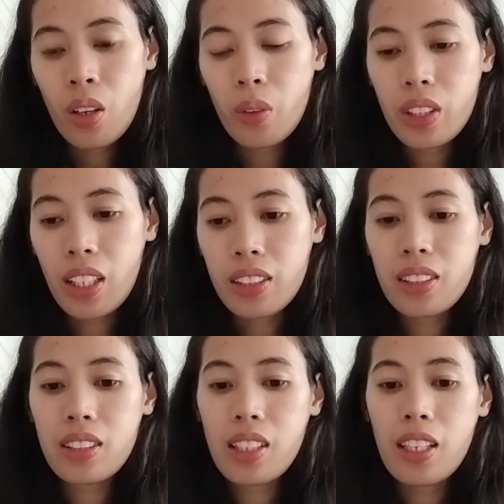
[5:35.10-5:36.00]
what else?
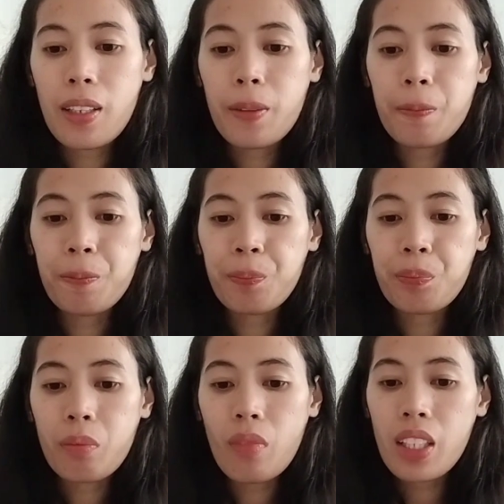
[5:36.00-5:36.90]

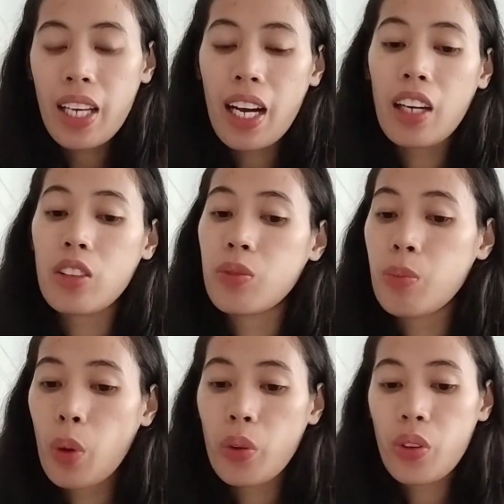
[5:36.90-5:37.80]
Yeah,
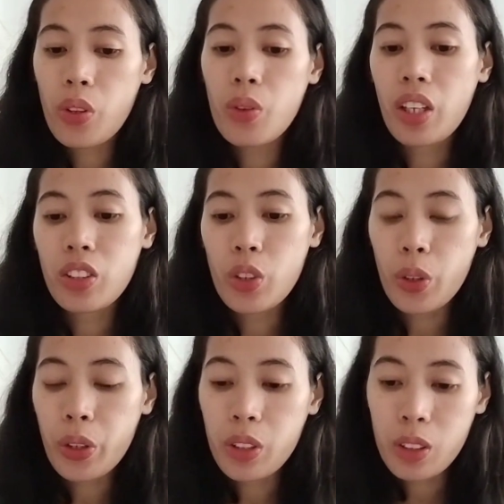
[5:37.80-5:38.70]
both you and
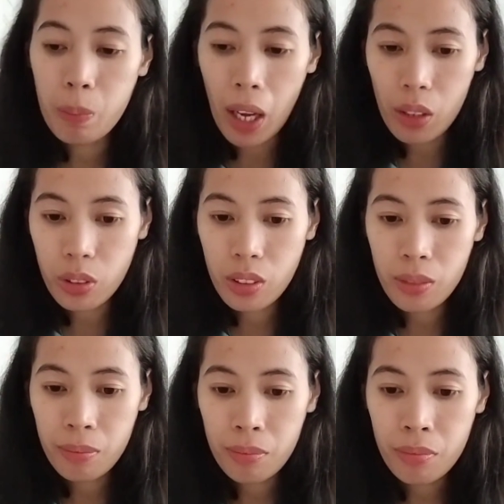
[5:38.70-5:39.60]
your spouse.
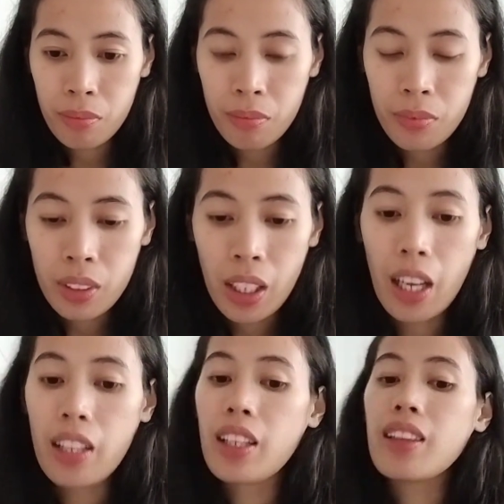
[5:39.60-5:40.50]

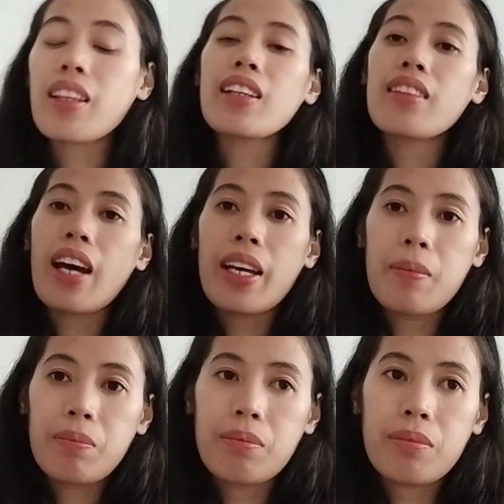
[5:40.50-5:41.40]
And at that
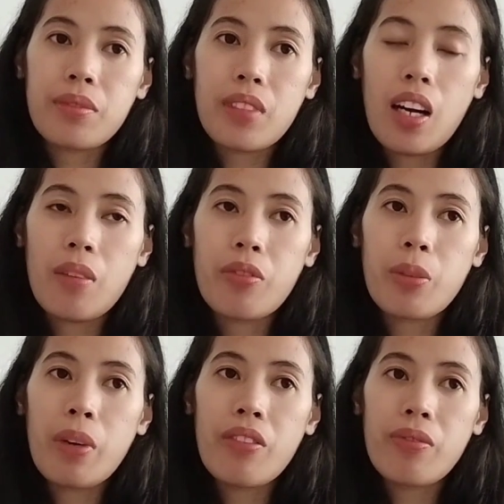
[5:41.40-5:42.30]
time,
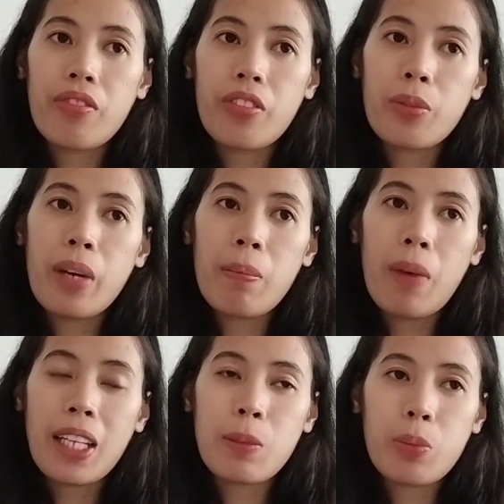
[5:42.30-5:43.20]
for my
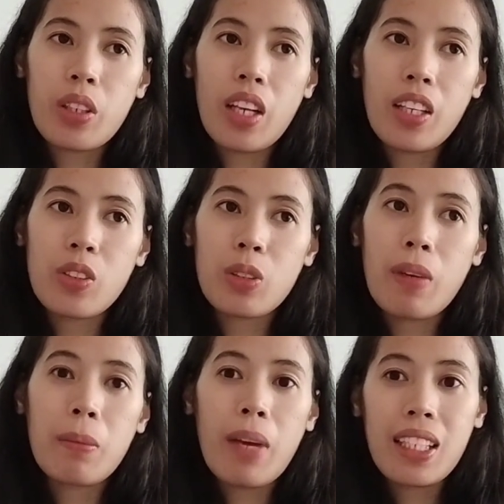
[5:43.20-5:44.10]
passport, I used
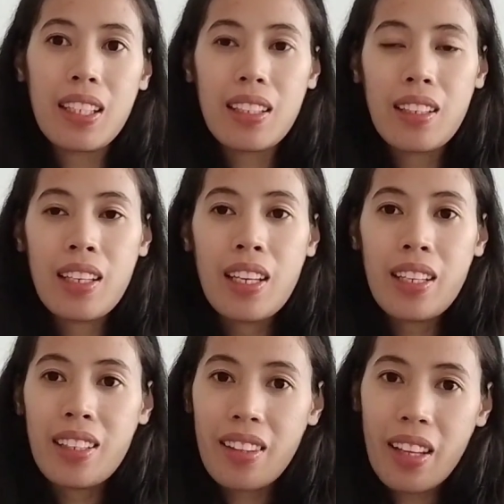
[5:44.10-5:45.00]
my maiden
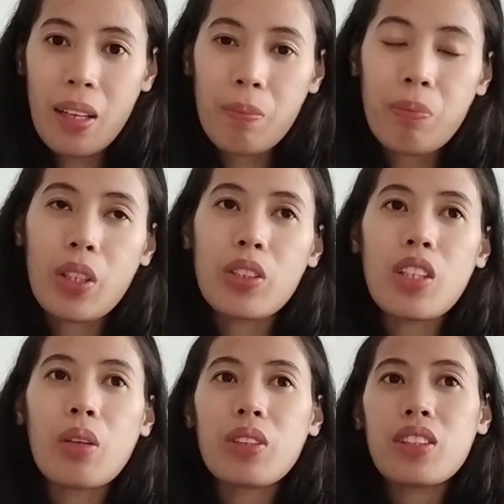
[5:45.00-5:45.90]
name because
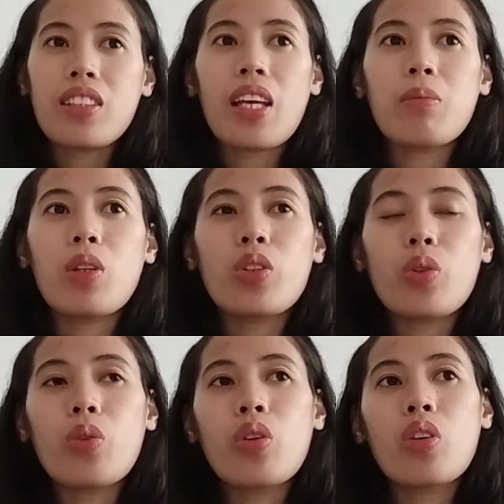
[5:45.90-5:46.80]
I was not able to